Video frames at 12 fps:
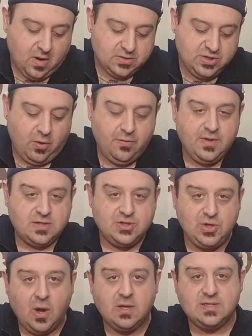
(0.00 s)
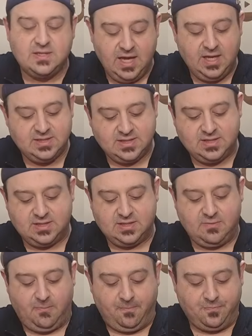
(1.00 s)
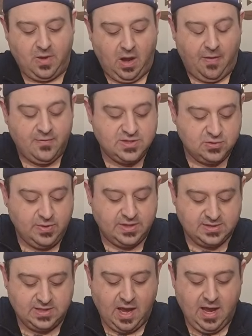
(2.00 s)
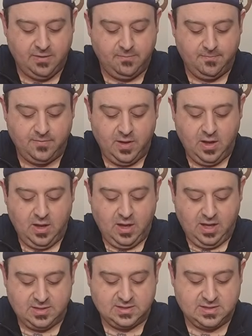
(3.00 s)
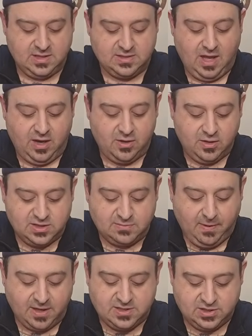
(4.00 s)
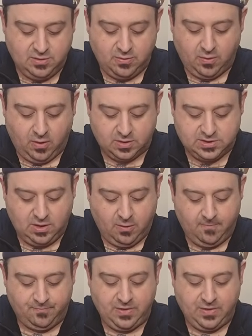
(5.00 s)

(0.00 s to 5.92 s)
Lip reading: So the sauce tastes on the sweet side. It's got a good spice to it also.